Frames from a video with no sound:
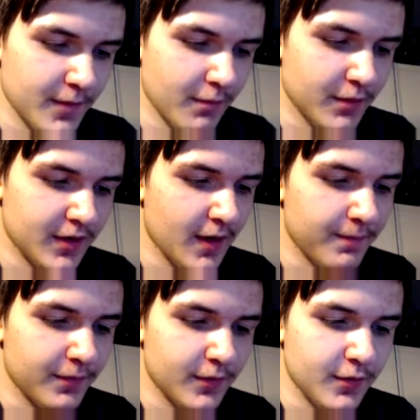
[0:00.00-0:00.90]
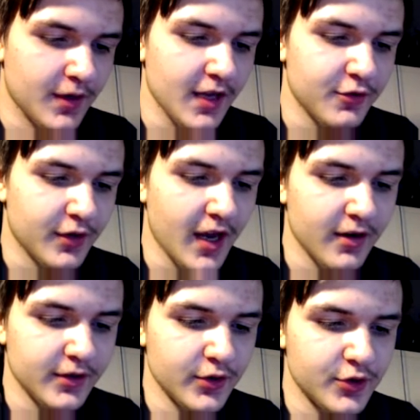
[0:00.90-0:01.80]
But yeah, you get your
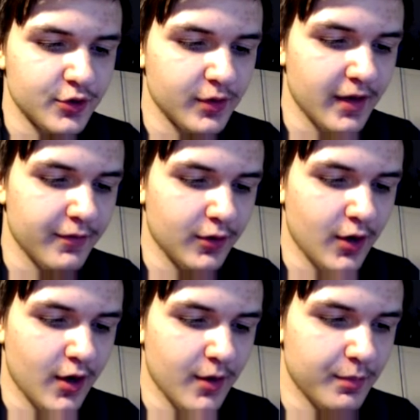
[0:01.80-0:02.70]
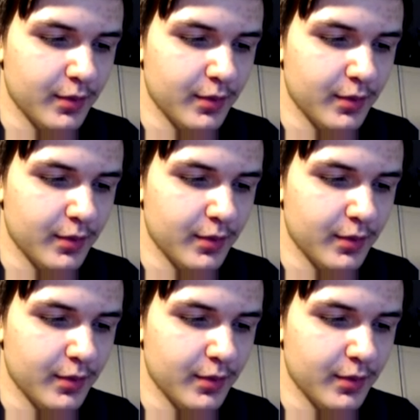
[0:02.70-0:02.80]
characters to level up,